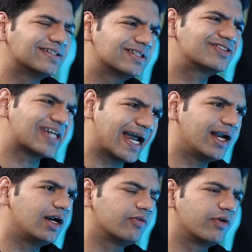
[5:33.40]
As a
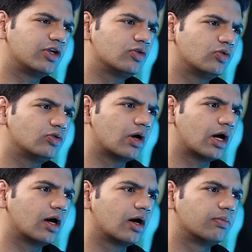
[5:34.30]
child, were you
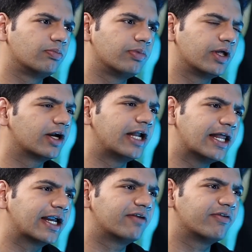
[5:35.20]
in a
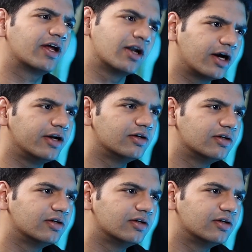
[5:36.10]
delicate way a nerd?